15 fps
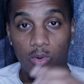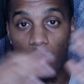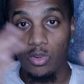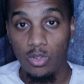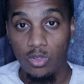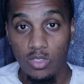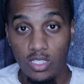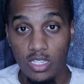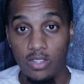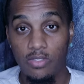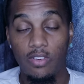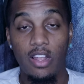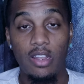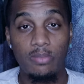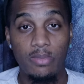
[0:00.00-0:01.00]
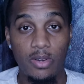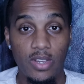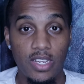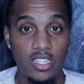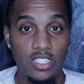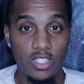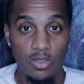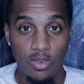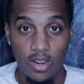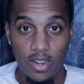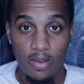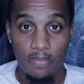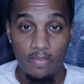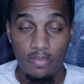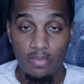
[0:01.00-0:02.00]
or you can just follow me on
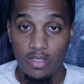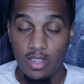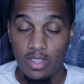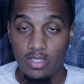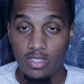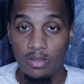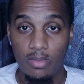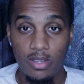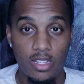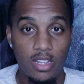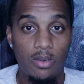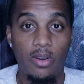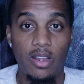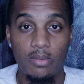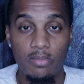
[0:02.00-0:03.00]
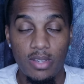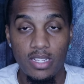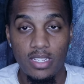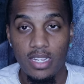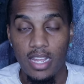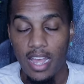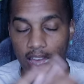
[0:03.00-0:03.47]
Instagram and send me a direct message.